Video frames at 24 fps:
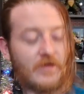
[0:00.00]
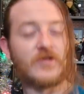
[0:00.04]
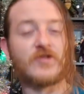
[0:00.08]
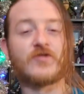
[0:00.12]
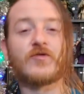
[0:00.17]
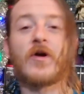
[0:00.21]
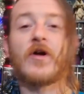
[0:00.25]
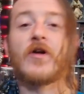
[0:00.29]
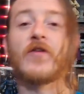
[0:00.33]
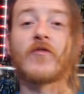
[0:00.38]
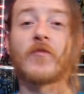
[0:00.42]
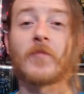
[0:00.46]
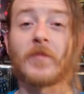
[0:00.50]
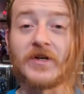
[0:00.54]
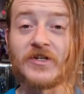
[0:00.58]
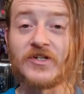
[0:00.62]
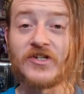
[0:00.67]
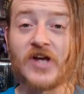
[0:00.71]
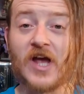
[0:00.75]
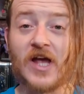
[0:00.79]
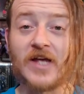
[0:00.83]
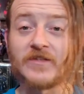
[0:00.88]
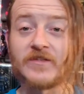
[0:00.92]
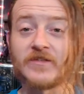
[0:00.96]
It's right over my
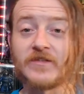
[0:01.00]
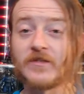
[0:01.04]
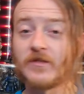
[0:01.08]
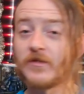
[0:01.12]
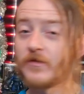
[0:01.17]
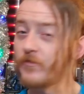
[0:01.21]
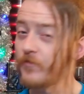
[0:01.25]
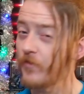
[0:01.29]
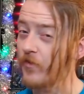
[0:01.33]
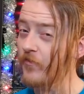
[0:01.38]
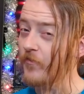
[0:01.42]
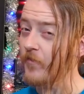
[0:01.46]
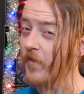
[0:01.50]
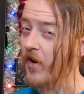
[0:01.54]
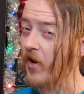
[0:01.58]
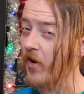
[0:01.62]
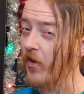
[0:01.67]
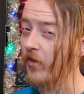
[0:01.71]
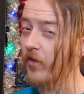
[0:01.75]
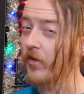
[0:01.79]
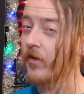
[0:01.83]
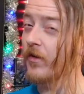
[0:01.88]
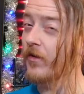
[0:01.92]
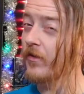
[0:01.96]
chest, right over my
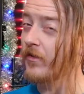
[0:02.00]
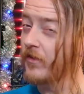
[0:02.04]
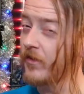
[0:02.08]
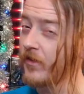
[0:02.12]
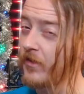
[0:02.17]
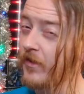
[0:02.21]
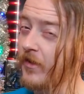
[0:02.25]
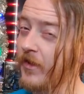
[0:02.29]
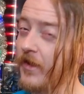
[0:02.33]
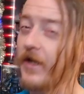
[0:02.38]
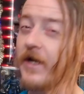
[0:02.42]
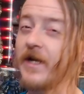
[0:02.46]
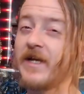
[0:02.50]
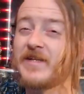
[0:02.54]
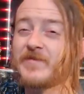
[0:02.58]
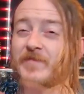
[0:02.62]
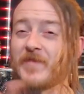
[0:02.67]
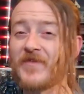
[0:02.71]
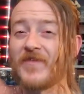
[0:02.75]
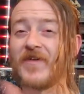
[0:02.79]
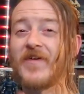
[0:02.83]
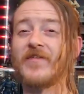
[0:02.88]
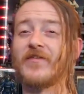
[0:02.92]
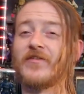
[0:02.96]
heart. And he's
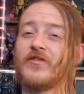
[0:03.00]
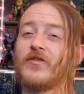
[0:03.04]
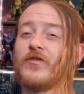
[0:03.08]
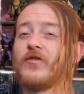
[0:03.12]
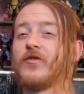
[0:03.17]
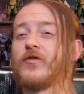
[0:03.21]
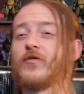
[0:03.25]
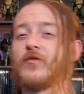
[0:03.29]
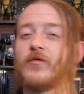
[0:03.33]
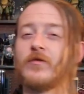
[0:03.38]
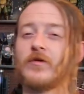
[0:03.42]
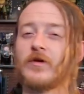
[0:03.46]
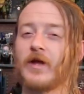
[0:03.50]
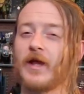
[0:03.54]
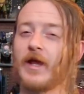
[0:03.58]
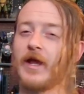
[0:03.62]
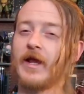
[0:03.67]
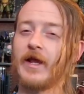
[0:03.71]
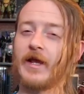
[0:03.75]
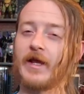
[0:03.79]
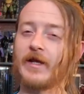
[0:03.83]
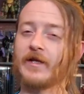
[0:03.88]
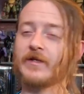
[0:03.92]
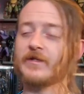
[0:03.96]
my favorite turtle,
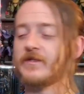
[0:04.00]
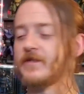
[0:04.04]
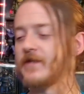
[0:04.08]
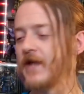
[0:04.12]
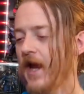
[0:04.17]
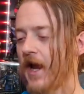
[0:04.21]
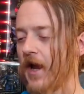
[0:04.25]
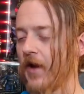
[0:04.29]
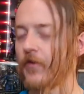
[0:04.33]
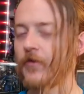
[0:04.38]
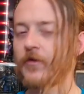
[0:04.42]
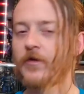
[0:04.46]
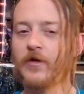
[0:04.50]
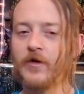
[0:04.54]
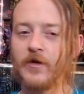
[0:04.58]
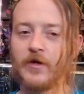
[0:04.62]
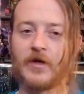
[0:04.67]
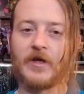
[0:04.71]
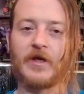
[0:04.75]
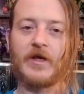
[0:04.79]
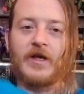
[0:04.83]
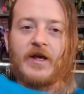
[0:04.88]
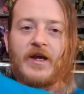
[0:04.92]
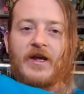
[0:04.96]
hands down.
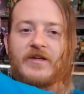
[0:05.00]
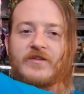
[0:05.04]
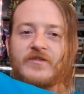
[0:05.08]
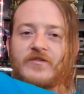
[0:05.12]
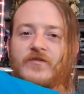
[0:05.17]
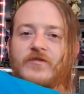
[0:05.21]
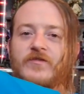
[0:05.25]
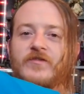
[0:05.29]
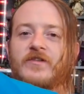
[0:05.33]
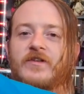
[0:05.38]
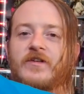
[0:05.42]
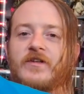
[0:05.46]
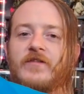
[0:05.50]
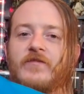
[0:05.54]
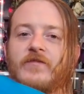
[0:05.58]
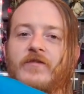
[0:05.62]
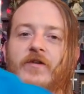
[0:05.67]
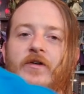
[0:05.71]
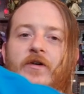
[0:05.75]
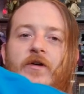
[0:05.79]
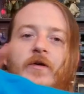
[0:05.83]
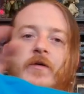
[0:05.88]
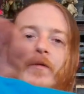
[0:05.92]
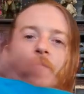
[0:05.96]
And it's long sleeve.
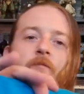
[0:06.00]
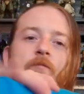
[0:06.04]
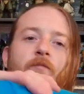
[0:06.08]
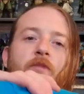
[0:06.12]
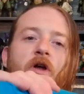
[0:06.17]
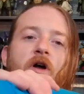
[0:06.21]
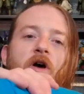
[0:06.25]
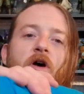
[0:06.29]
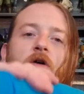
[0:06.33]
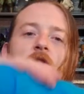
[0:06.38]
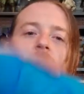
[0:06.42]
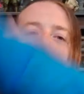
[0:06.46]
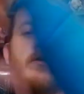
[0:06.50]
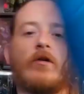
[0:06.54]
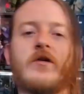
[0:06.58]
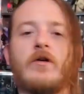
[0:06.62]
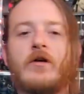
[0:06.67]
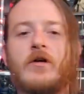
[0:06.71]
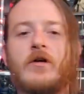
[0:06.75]
Bro.